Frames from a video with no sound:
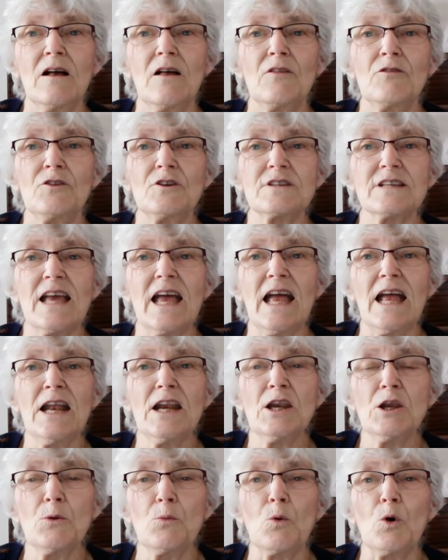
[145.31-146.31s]
that
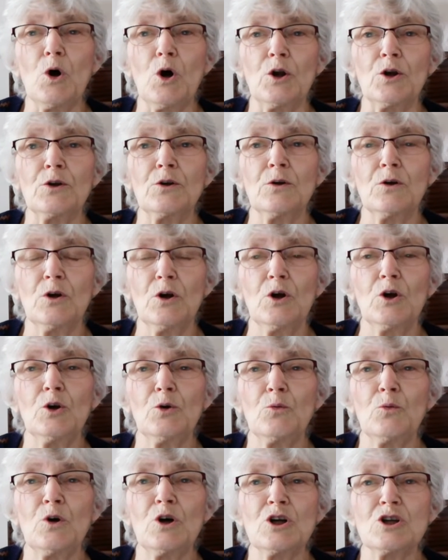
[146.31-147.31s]
anyone
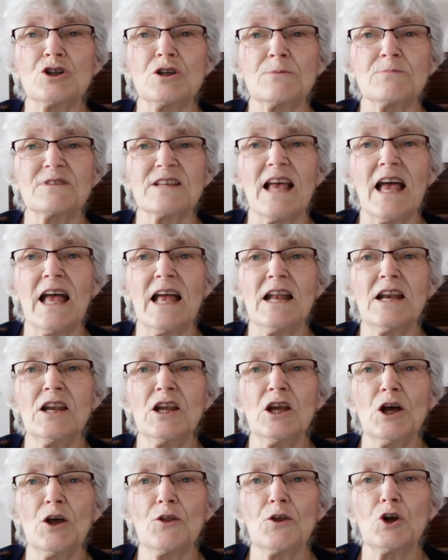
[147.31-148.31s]
who worships any
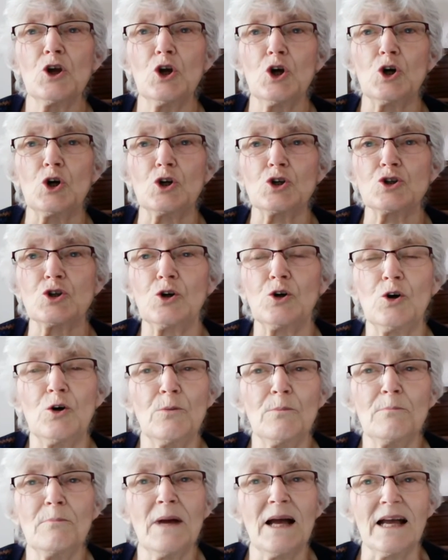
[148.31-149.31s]
other god or
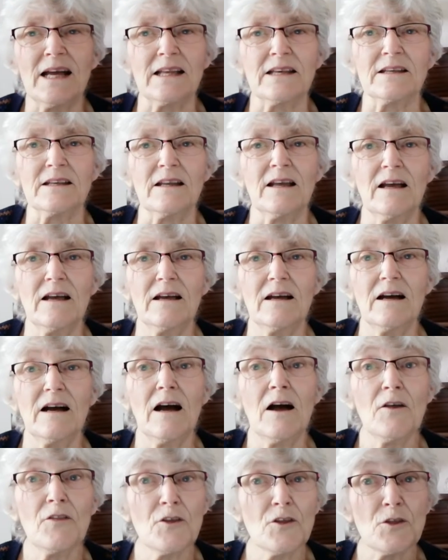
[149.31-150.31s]
man
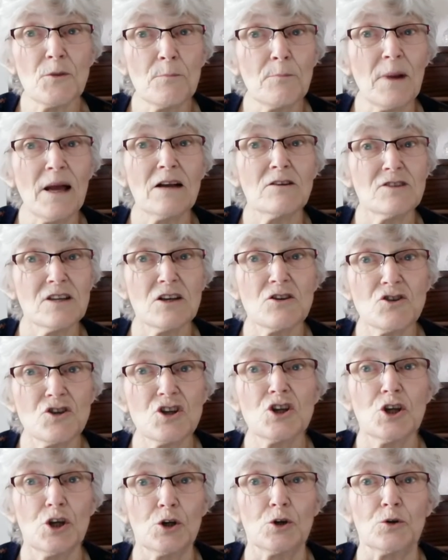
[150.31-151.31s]
other than bow down to
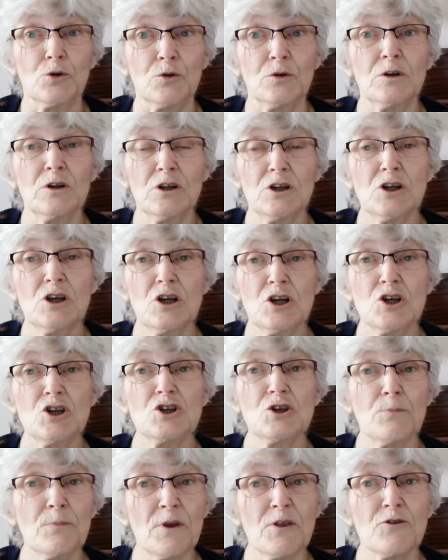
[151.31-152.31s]
you
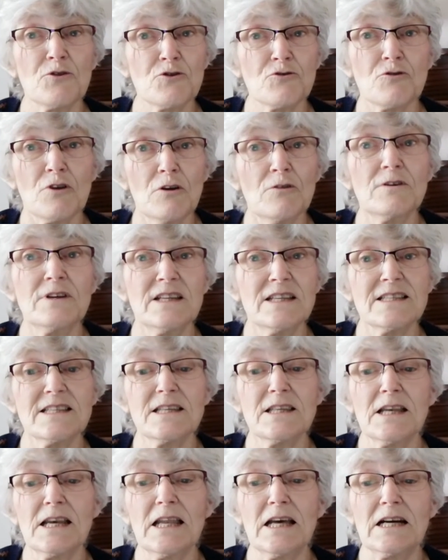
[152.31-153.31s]
should be thrown into
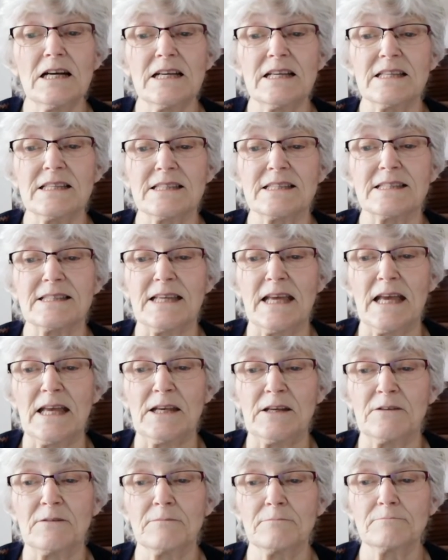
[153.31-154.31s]
the lion's
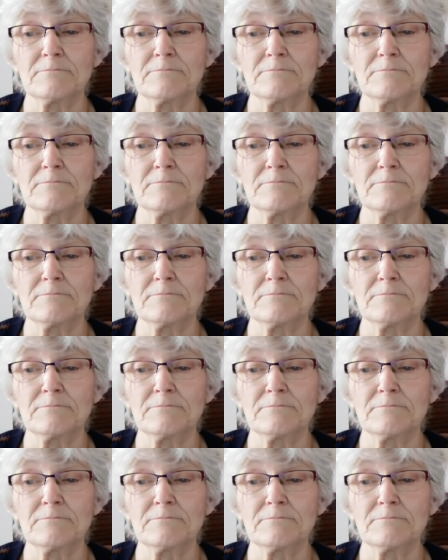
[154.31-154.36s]
den.